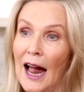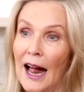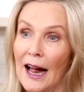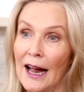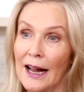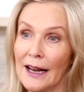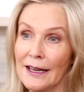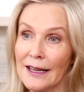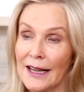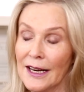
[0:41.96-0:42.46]

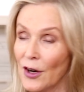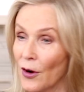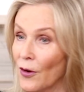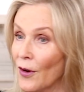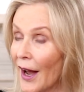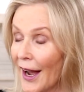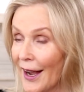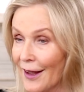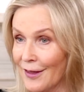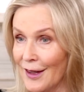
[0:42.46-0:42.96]
And they
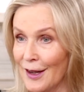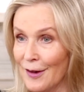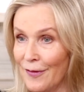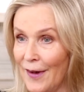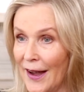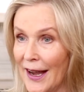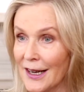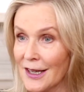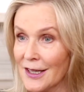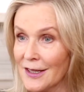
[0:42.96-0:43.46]
don't like the
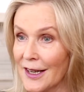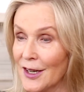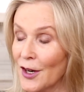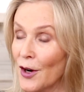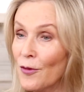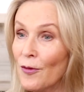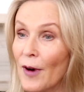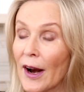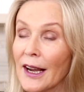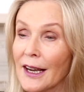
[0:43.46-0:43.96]
effect, they
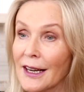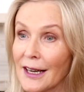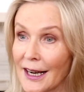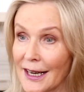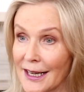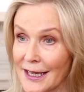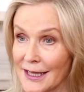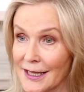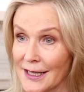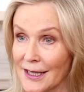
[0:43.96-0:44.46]
don't
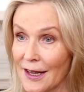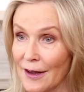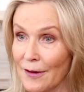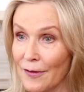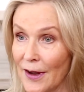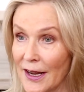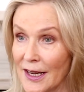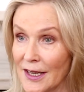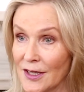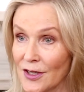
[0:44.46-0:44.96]
recognize their
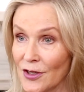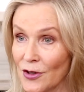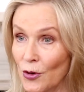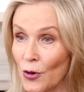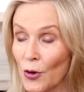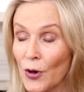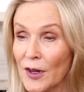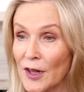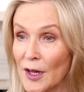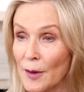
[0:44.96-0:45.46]
face. You
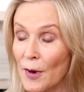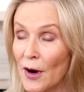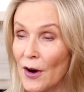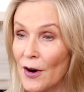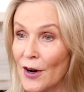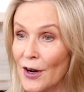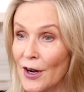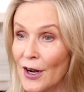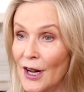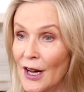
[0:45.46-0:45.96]
look in the
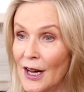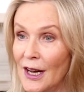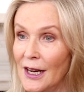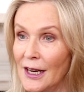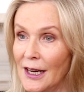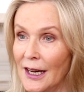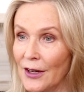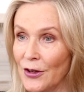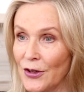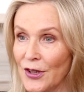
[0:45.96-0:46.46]
mirror
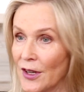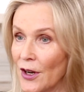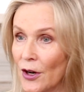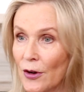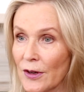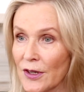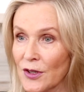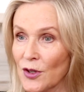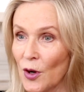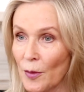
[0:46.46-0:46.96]
and you say, no,
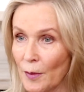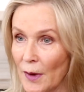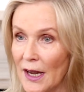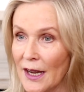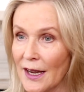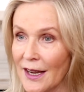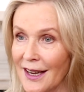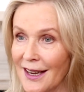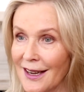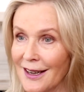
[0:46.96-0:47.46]
it's not
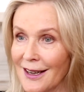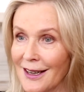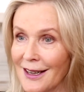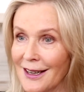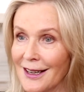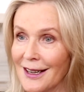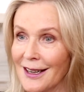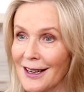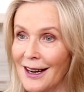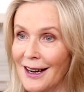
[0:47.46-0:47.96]
me.
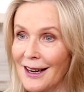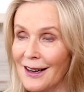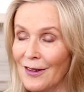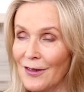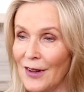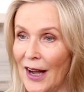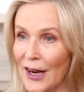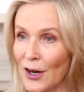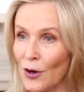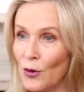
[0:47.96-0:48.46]

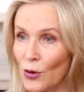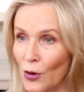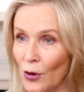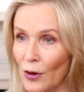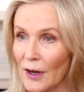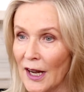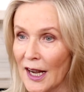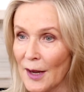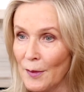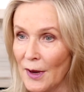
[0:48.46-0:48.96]
I don't
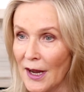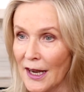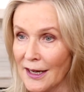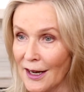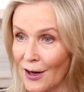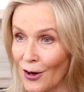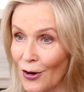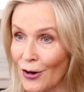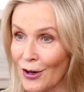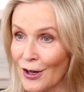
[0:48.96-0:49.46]
look like me
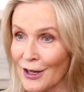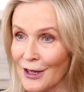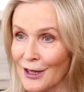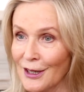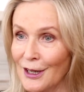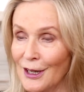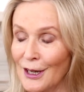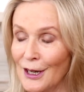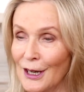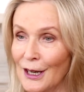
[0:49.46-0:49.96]
any
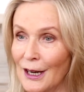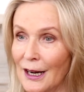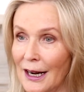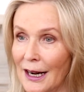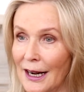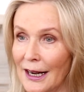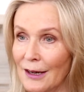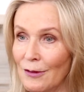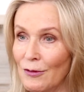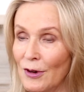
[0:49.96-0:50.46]
longer.
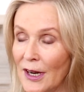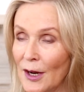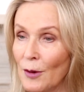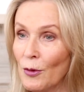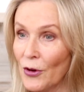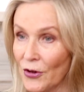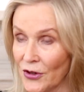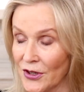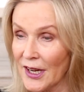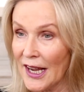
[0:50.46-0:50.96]
I really
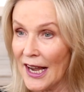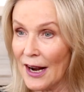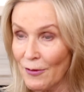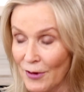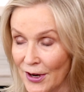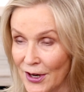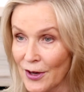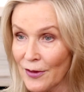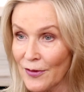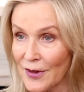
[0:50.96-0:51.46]
want to get
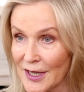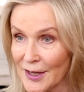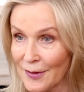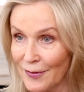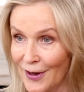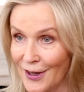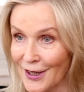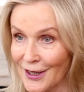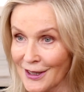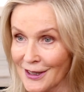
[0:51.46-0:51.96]
rid of this
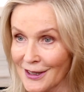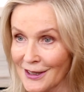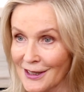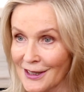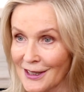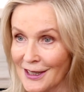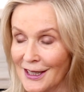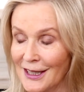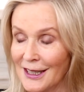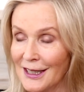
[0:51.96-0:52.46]
filler.
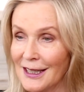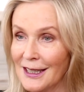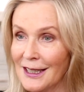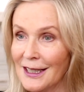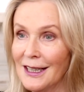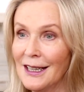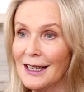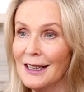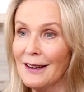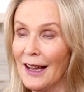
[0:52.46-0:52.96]

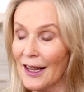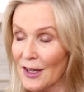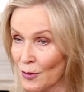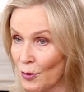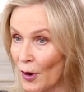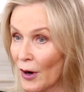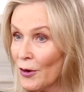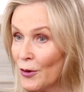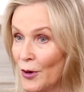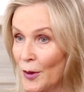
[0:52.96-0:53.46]
That's
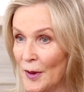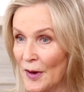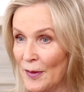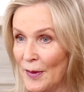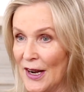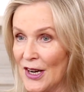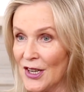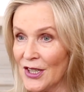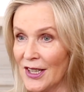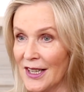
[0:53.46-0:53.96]
one group of
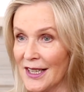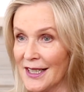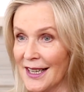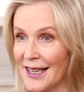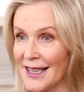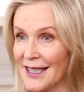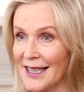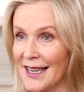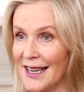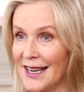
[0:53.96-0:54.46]
patients
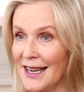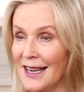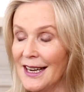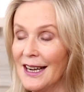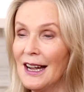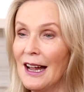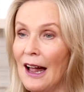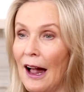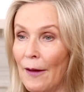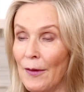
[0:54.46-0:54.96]
I see.
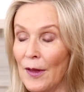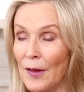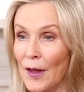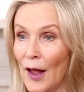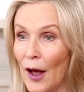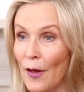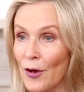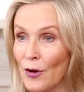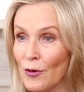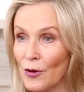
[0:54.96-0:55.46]
And then
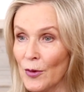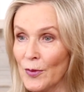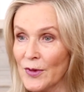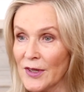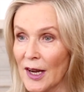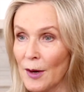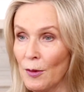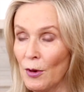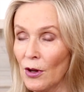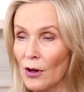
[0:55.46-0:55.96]
the other group
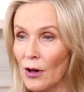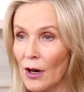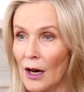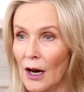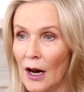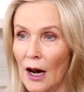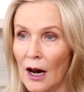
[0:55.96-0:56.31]
say, well,